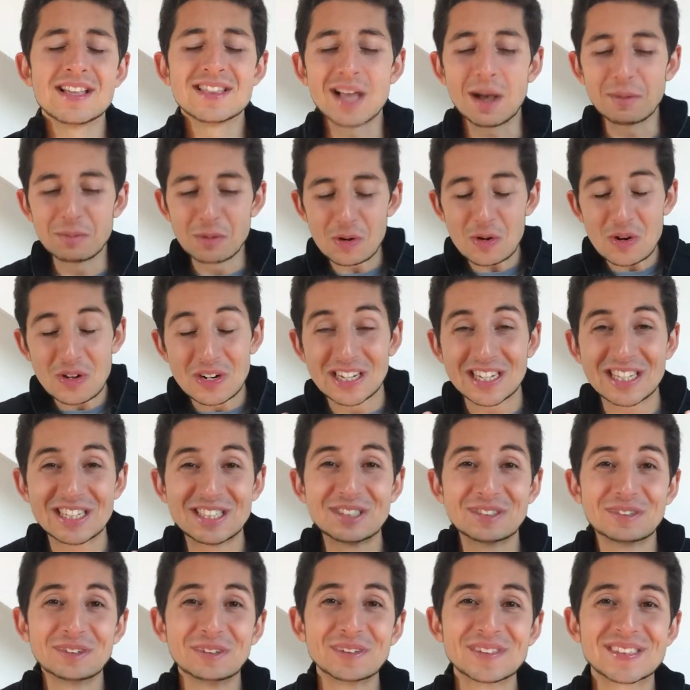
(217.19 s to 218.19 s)
Now, I'm not going to
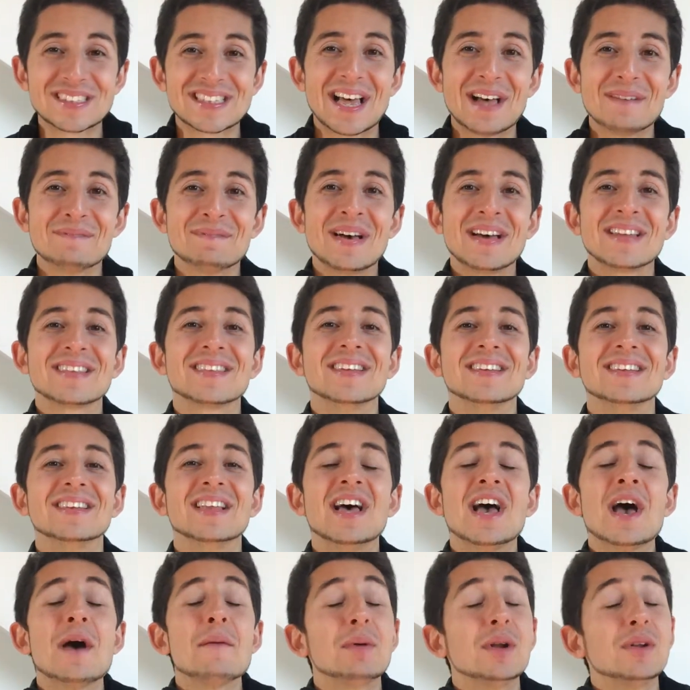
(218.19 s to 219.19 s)
endorse that method,